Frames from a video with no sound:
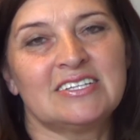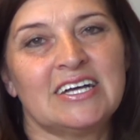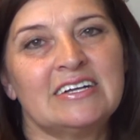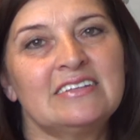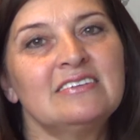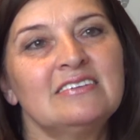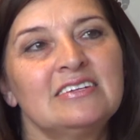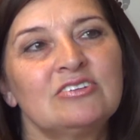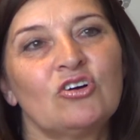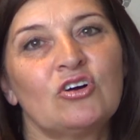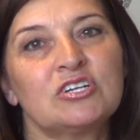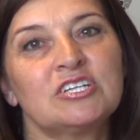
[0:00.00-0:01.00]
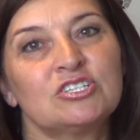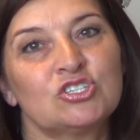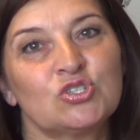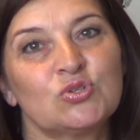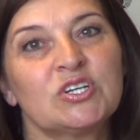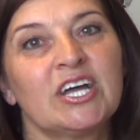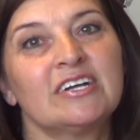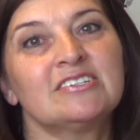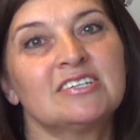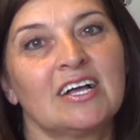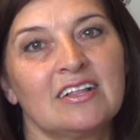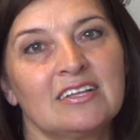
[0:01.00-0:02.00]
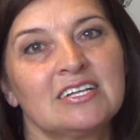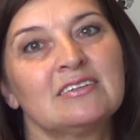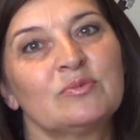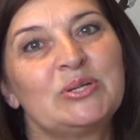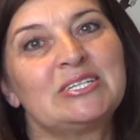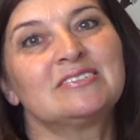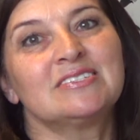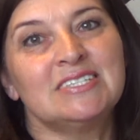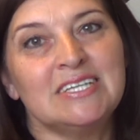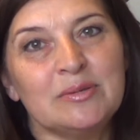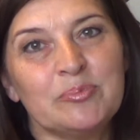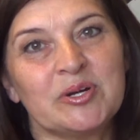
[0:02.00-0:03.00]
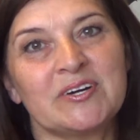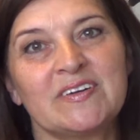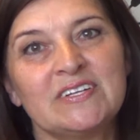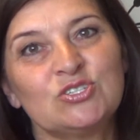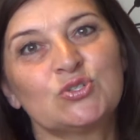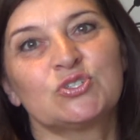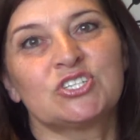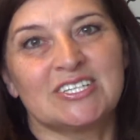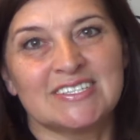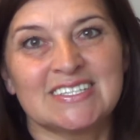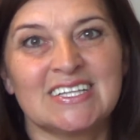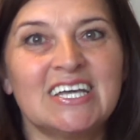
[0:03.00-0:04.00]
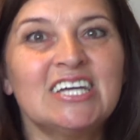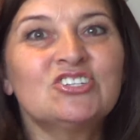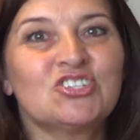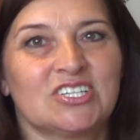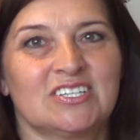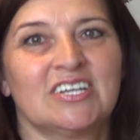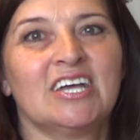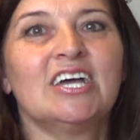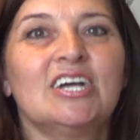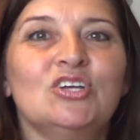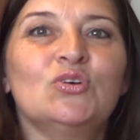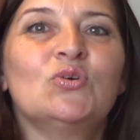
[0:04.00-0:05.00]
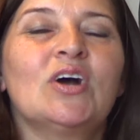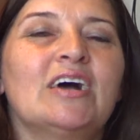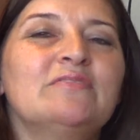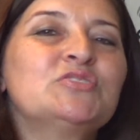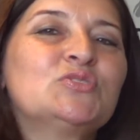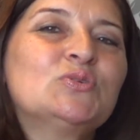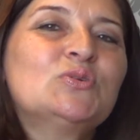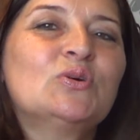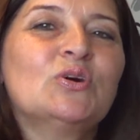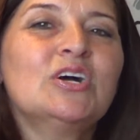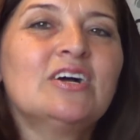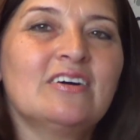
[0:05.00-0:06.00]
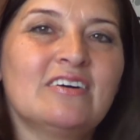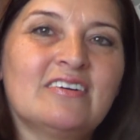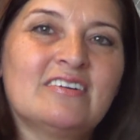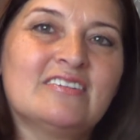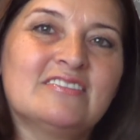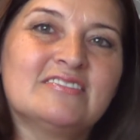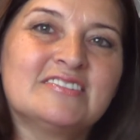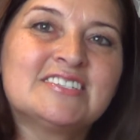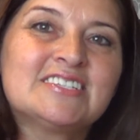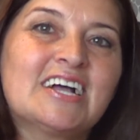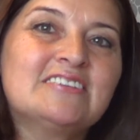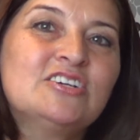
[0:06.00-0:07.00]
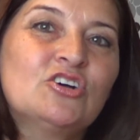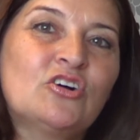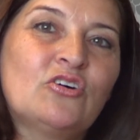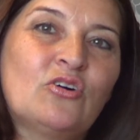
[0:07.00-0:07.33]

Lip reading: Then in order to get a little bit deeper into translation, you have to study